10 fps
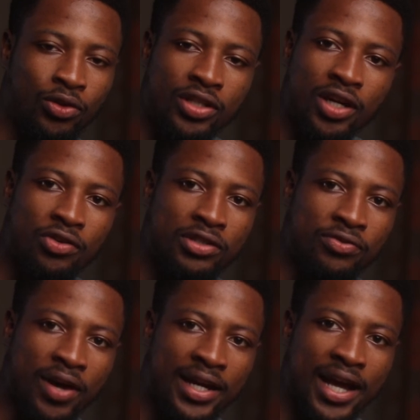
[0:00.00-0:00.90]
you get
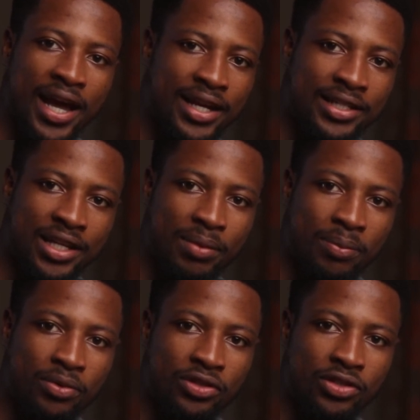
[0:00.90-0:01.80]
notified anytime I
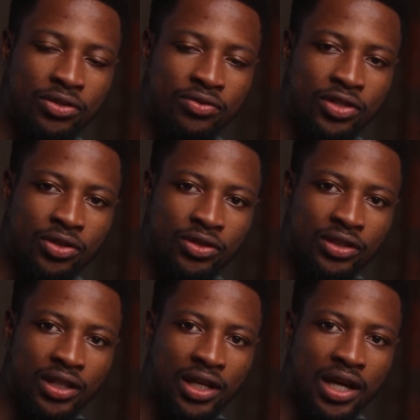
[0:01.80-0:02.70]
post new videos.
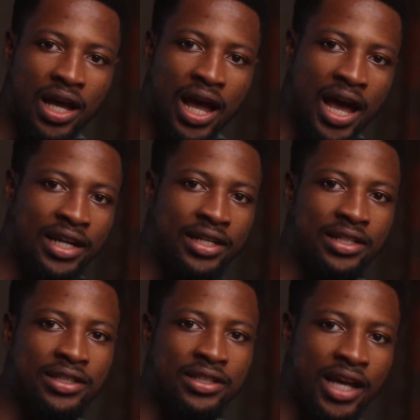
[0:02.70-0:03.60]
And
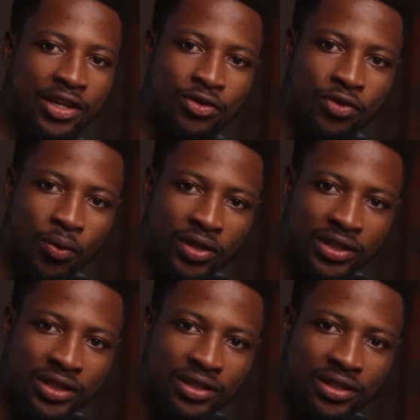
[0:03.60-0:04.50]
thank you for
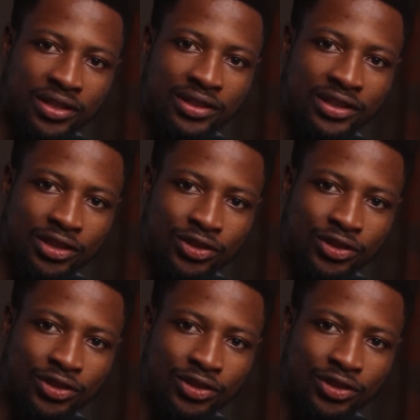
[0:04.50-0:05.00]
watching. See you